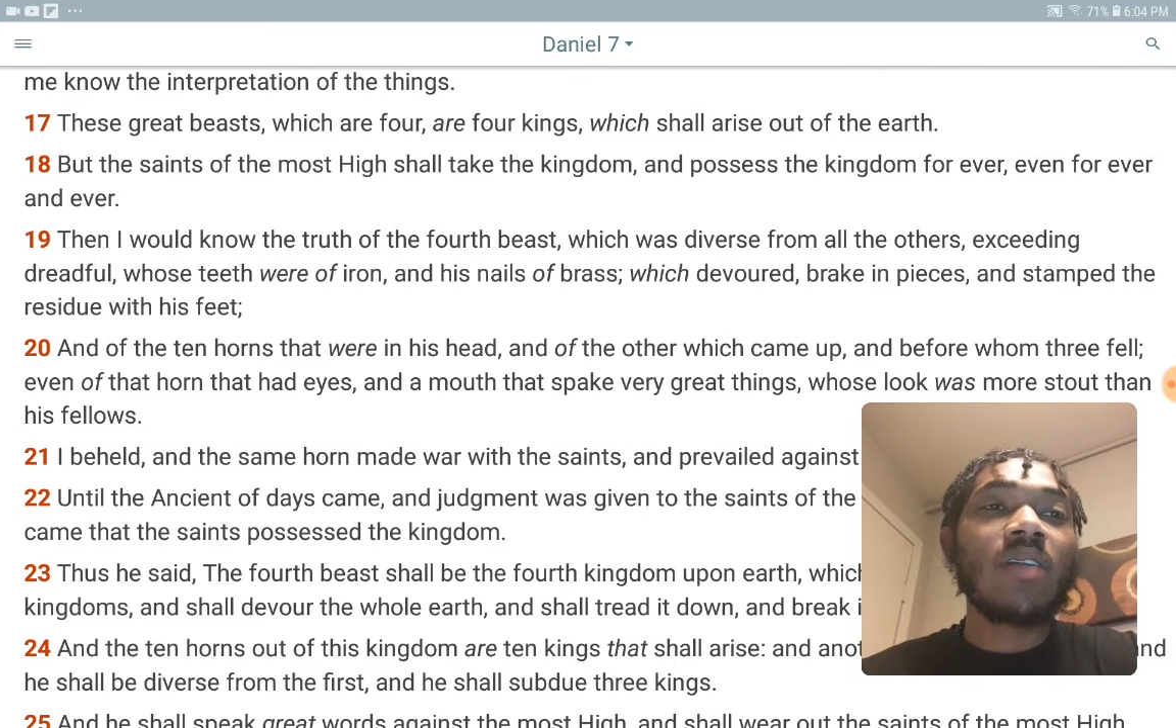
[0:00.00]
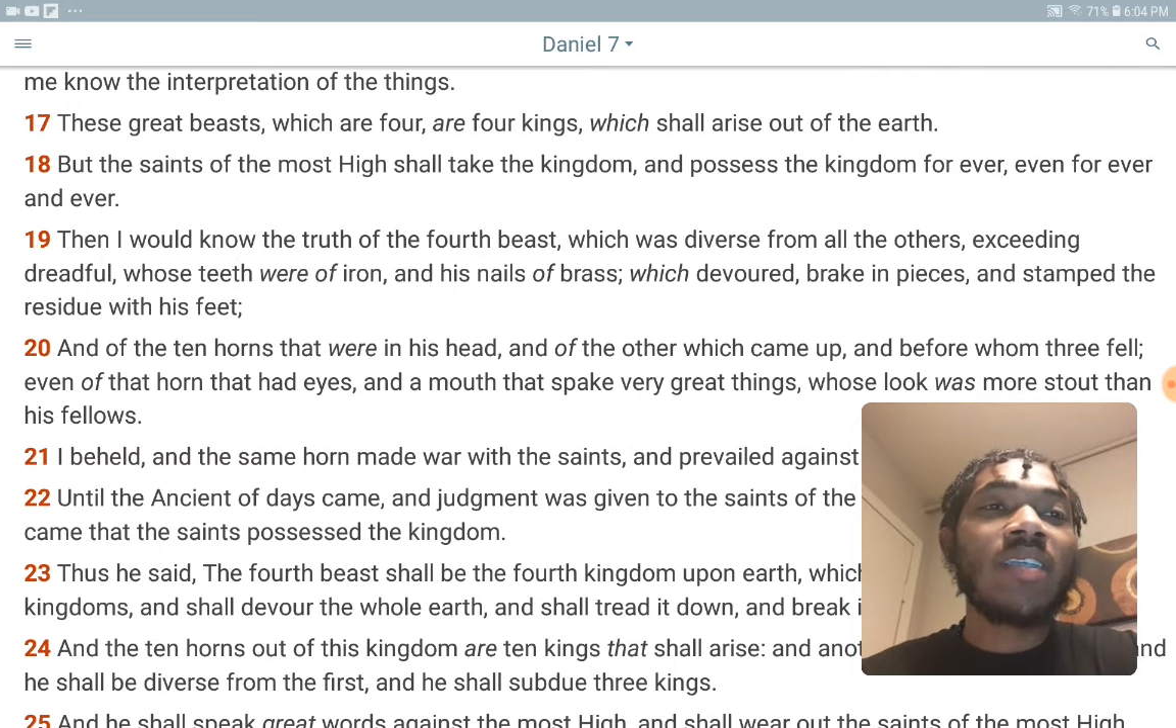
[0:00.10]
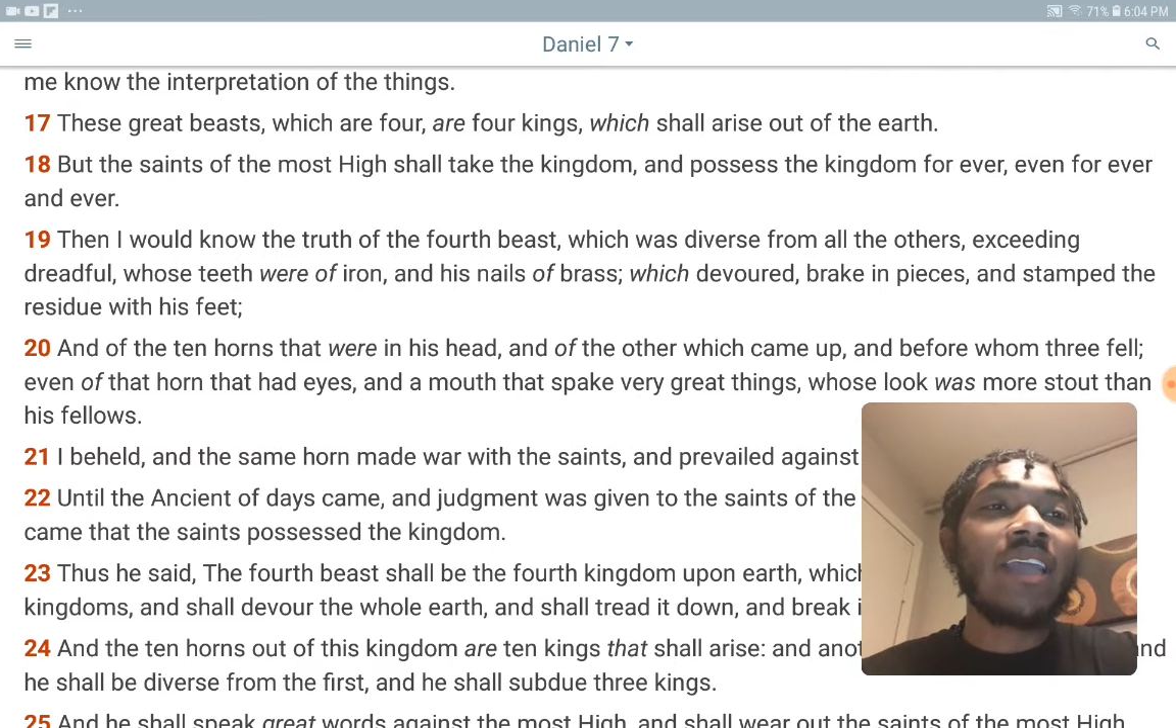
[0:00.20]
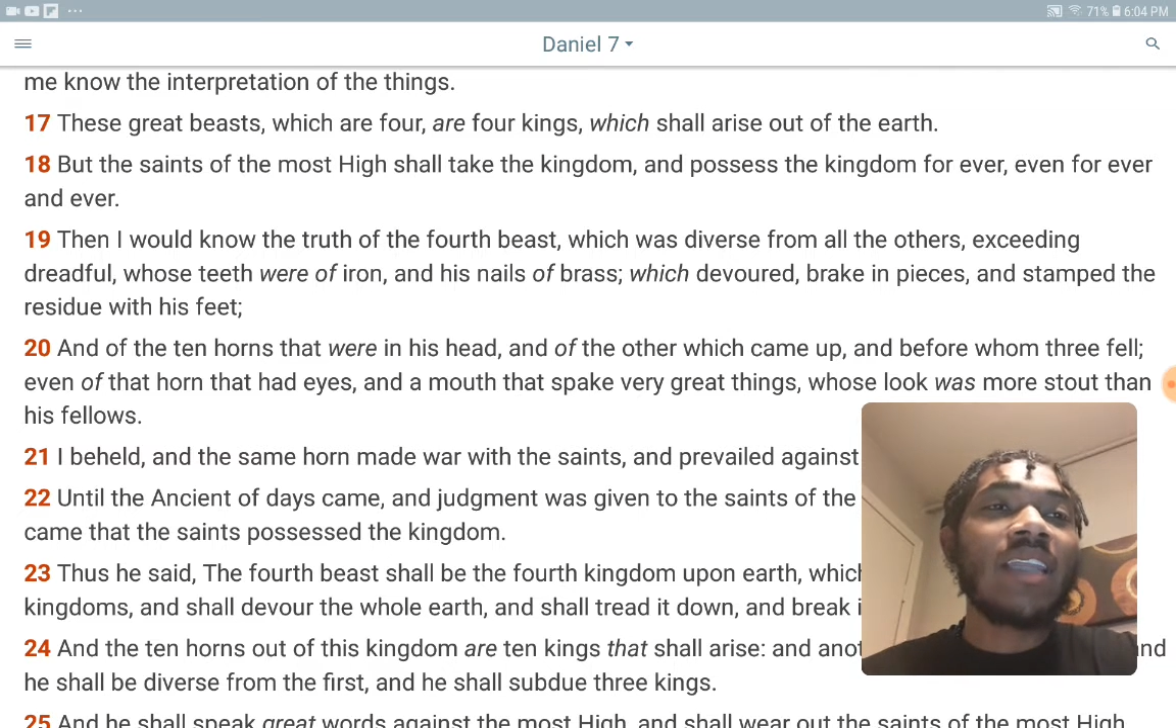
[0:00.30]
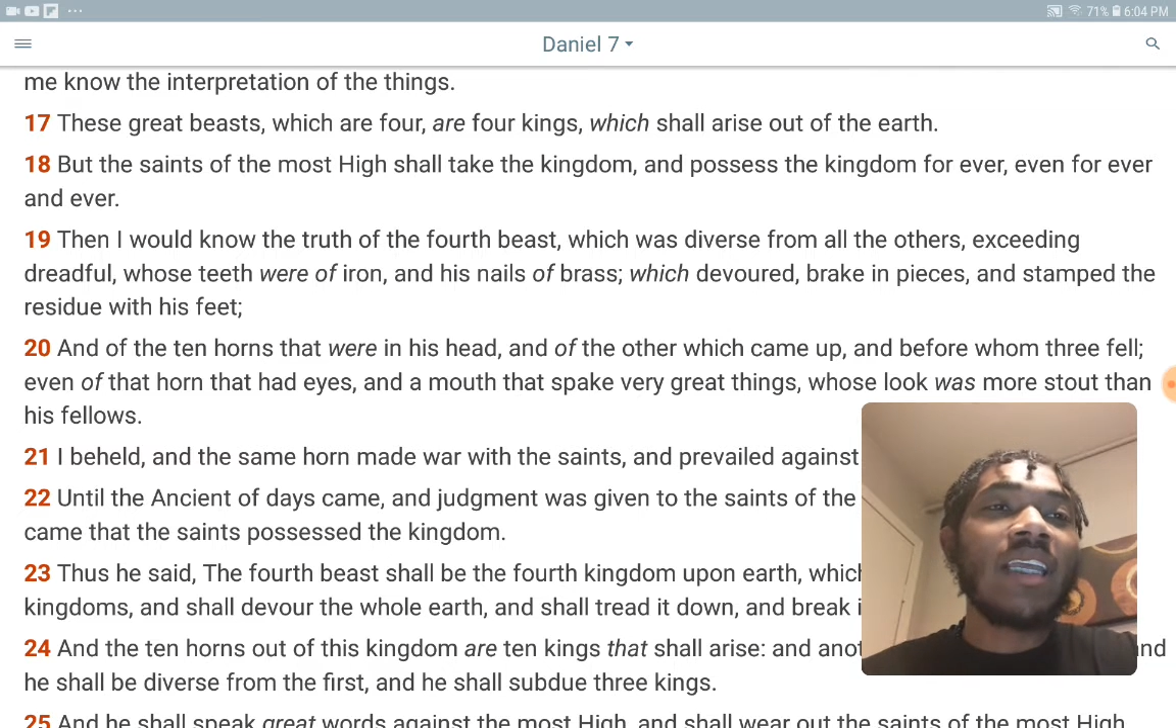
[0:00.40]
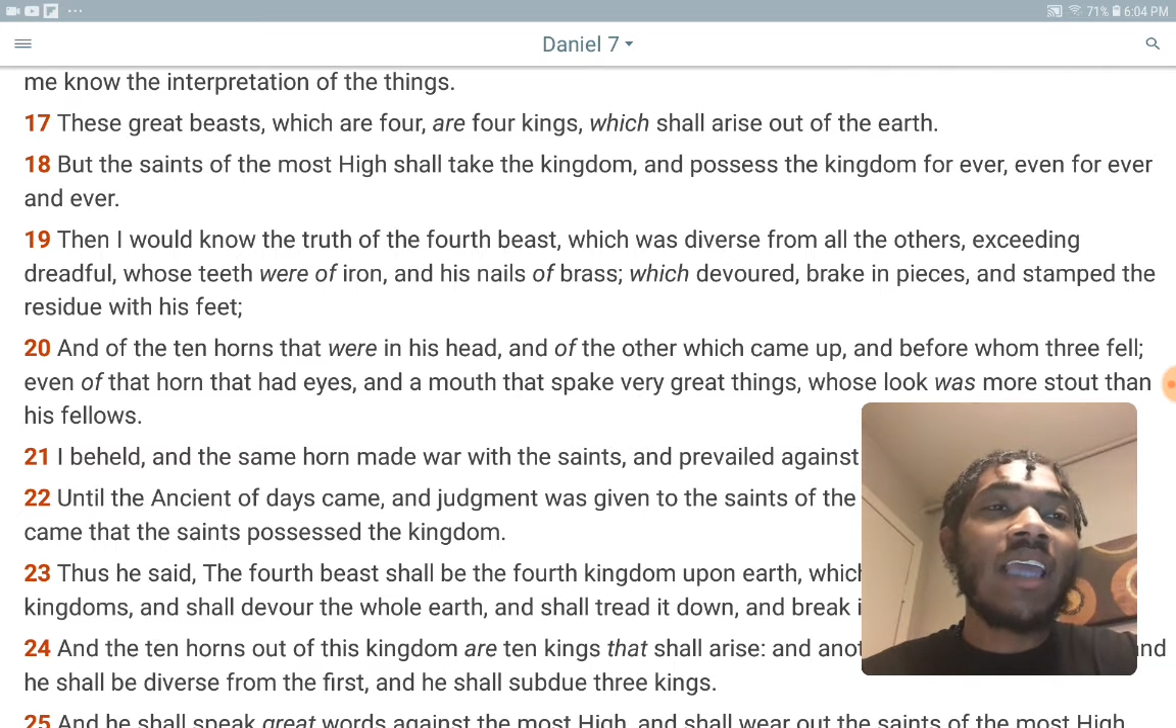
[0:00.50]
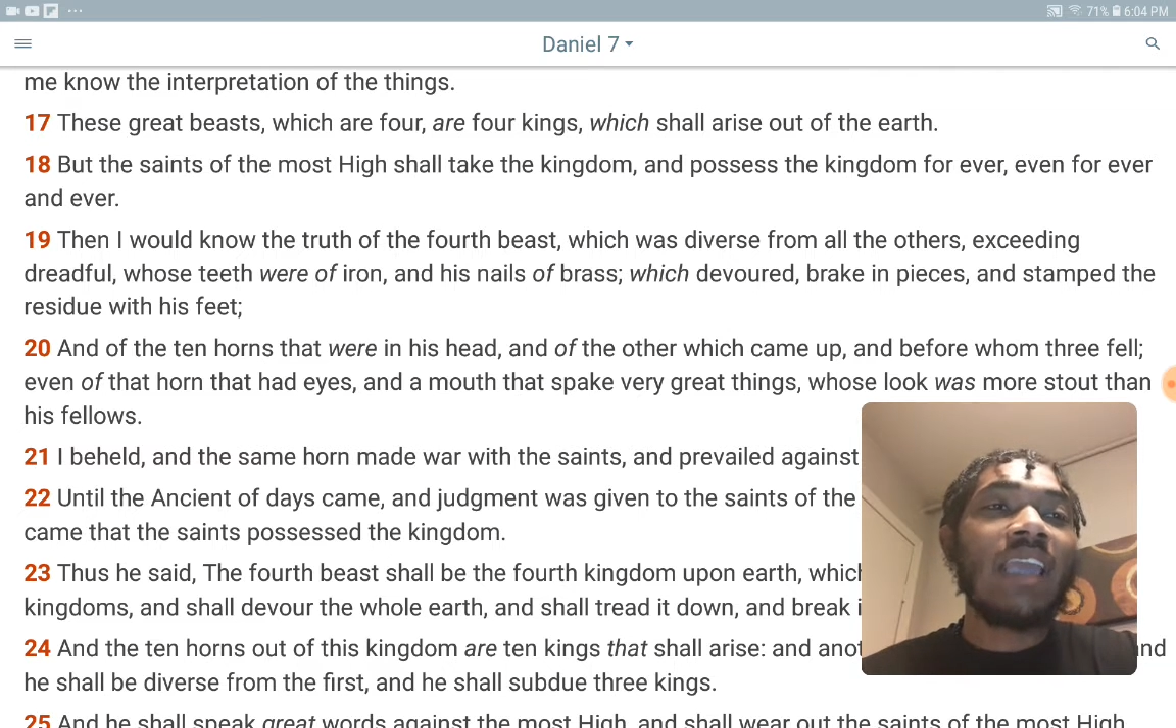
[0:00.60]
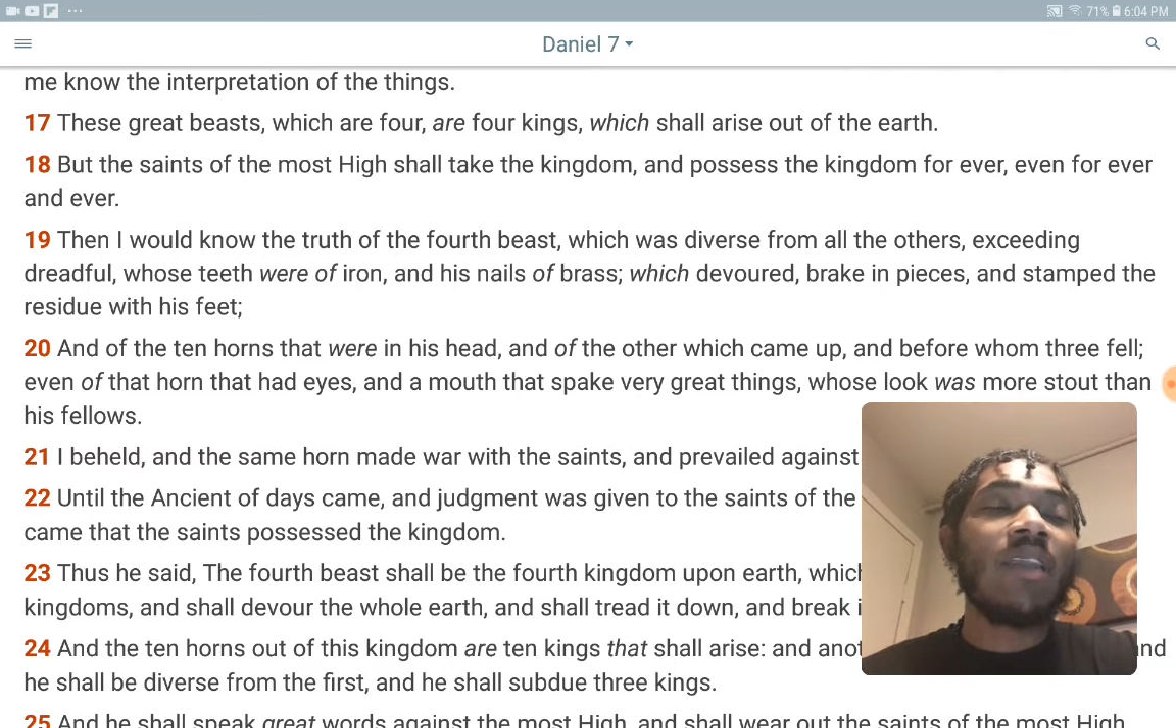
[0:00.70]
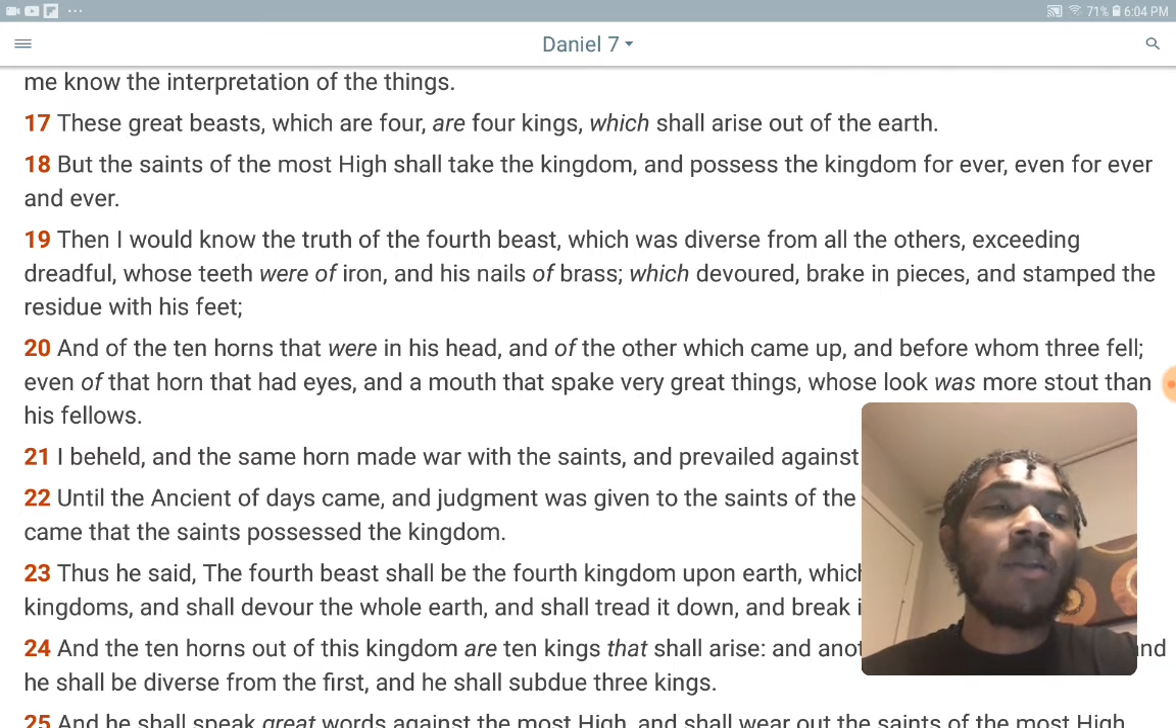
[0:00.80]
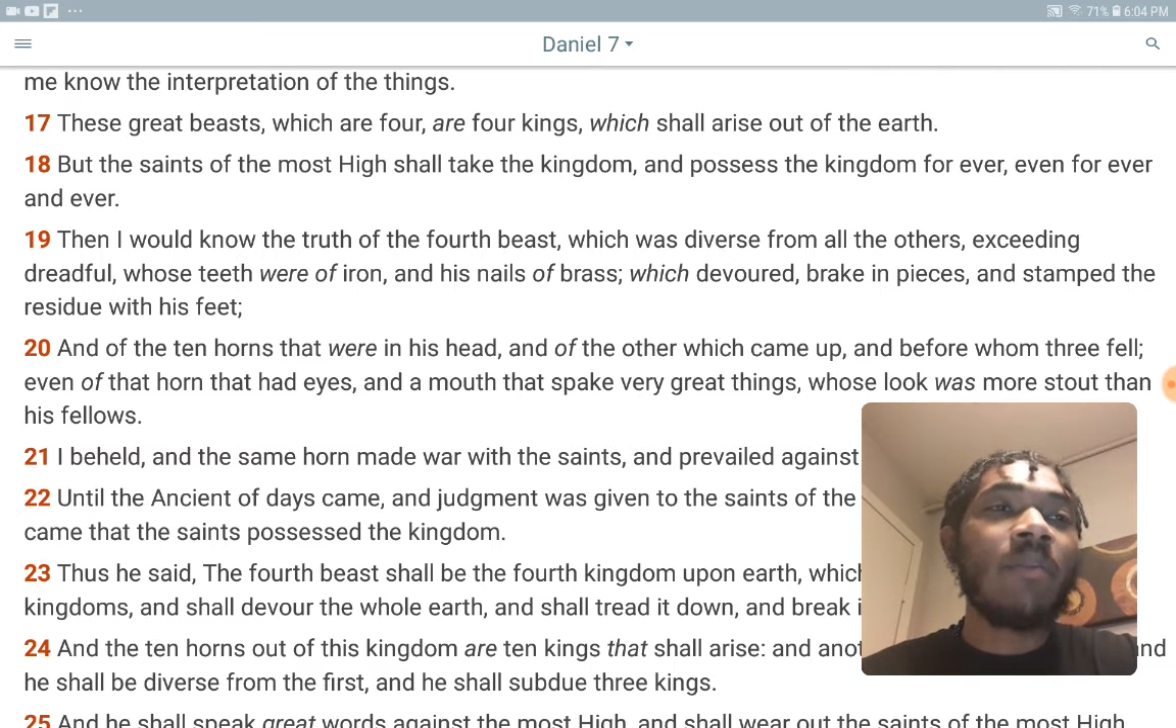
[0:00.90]
take the
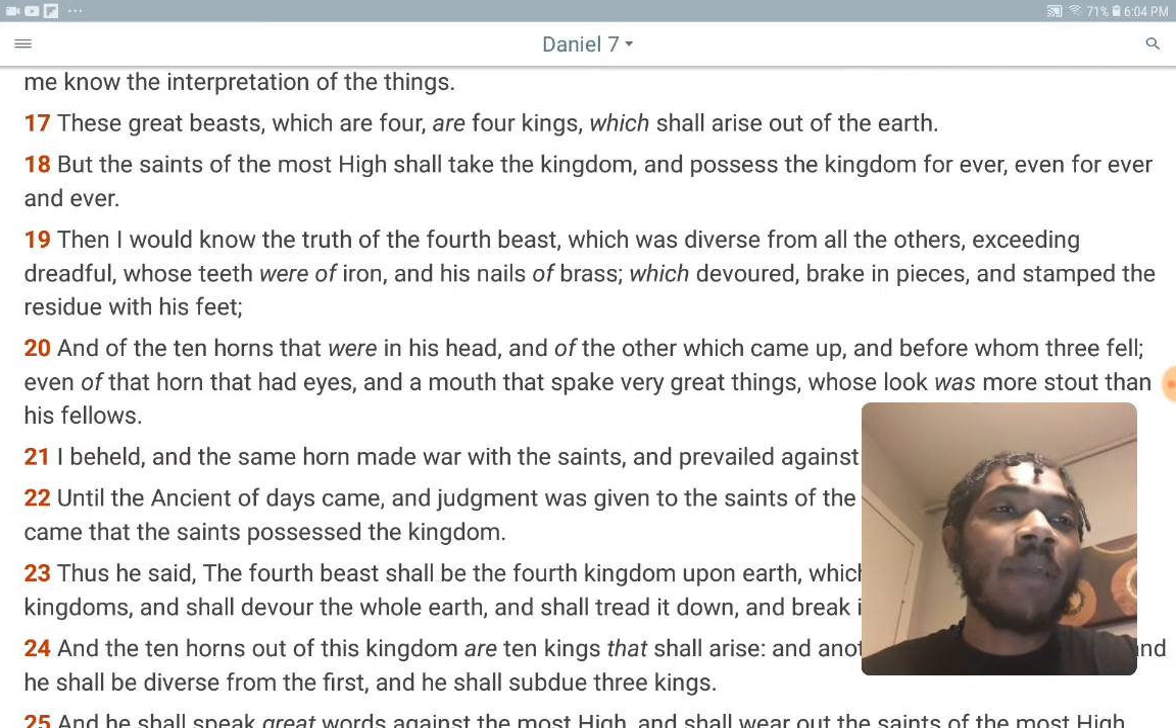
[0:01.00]
kingdom